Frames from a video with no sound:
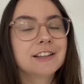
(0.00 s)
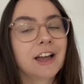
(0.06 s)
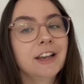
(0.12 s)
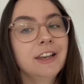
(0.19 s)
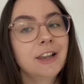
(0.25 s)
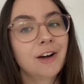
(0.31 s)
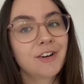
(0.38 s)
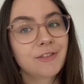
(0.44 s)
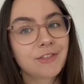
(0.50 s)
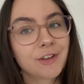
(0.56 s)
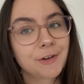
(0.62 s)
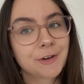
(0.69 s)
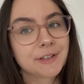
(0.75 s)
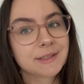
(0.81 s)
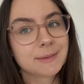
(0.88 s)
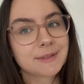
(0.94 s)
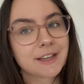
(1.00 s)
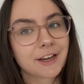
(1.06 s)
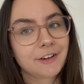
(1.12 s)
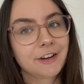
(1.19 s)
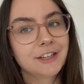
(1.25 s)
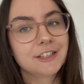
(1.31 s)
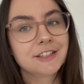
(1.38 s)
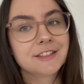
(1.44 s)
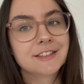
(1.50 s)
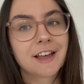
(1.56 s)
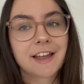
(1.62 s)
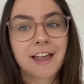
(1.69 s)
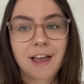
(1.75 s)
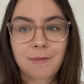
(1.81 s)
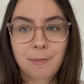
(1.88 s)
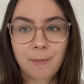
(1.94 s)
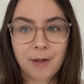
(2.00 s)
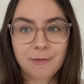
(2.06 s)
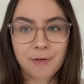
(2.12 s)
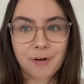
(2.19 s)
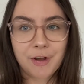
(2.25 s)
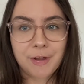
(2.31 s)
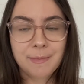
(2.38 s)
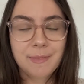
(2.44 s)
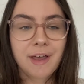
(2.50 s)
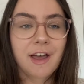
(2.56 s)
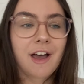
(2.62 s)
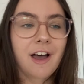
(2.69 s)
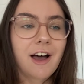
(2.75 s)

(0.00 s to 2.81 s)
I love the Christmas decorations I have in my room.